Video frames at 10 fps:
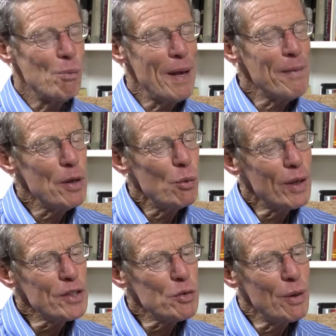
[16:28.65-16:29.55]
Maybe
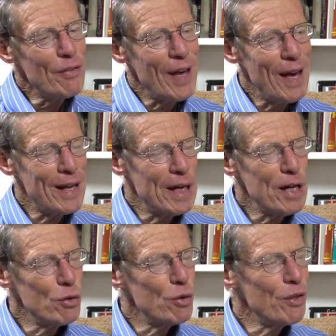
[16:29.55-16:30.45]
once we've had
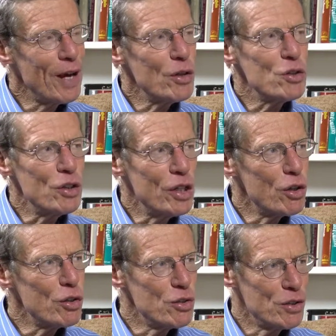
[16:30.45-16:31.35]
100,000
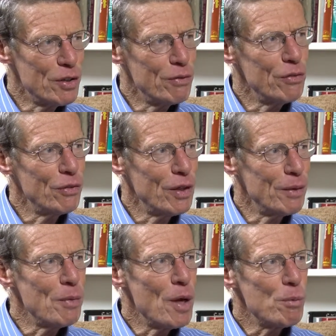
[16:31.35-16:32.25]
years of
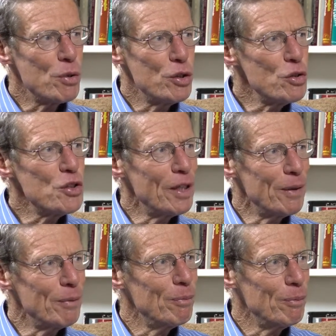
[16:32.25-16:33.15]
uh,
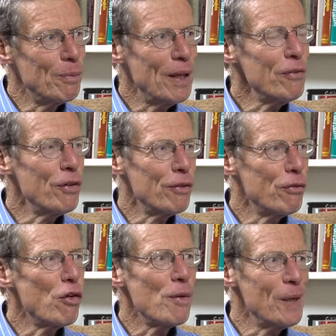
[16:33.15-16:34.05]
producing infant
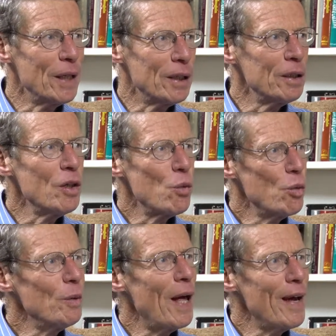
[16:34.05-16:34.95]
formula
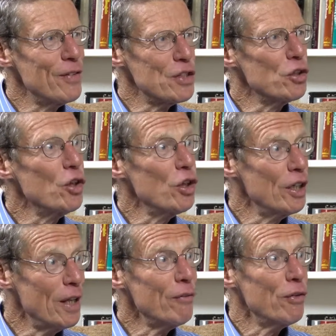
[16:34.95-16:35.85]
will have as good
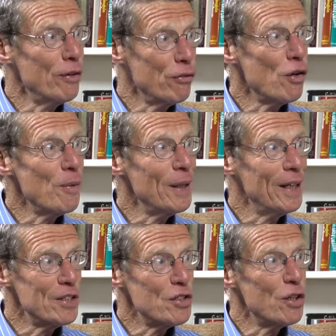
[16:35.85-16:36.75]
an infant
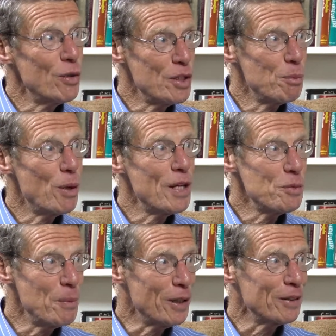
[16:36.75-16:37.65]
formula as there is
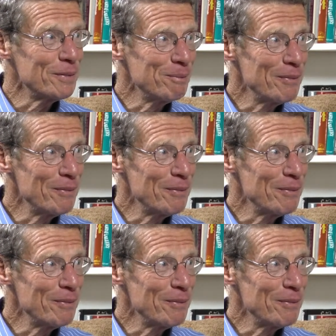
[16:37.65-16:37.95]
breast milk.